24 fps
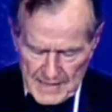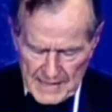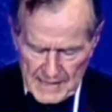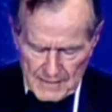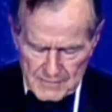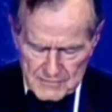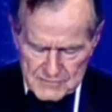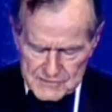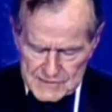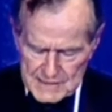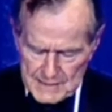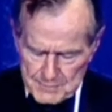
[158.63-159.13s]

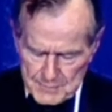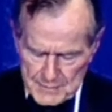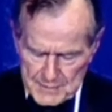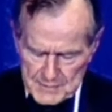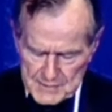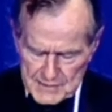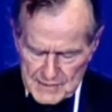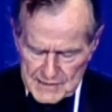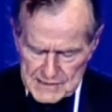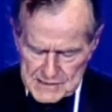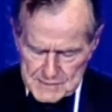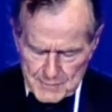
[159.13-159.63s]
I was deeply
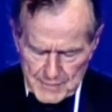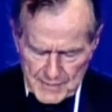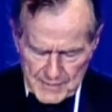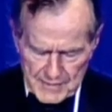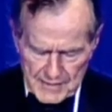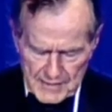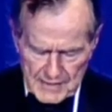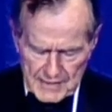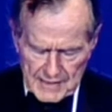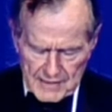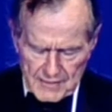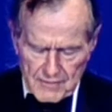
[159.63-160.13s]
touched by
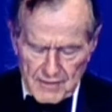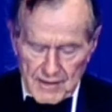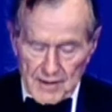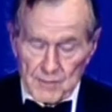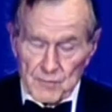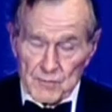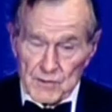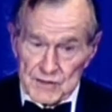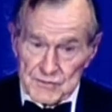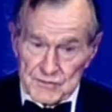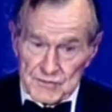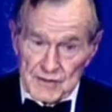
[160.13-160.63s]
the letter I
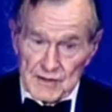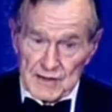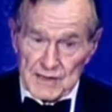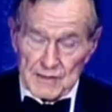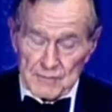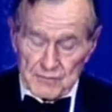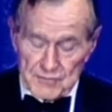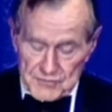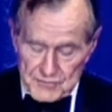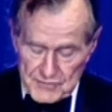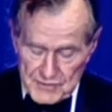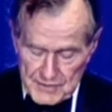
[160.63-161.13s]

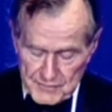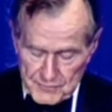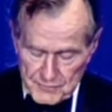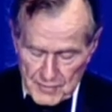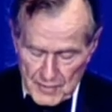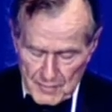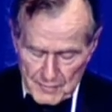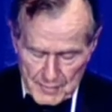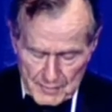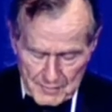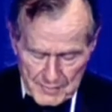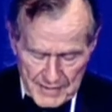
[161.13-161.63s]
recently received
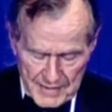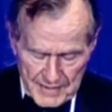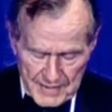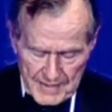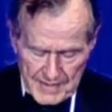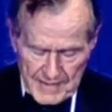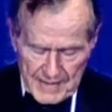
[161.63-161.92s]
from him,